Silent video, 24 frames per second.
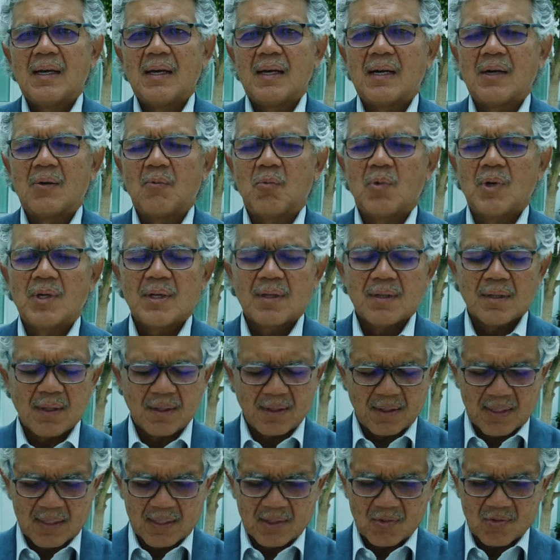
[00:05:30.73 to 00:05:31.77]
Uh, one of the
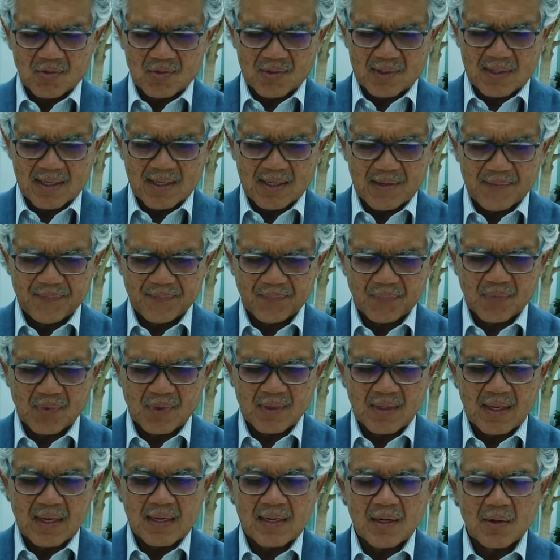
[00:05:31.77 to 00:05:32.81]
things that
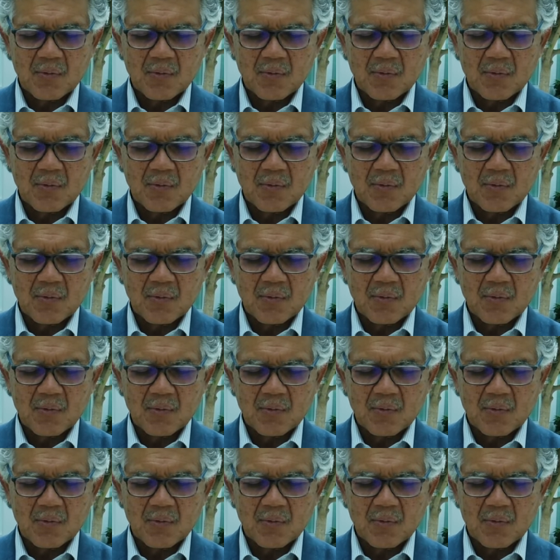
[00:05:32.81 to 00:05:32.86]
that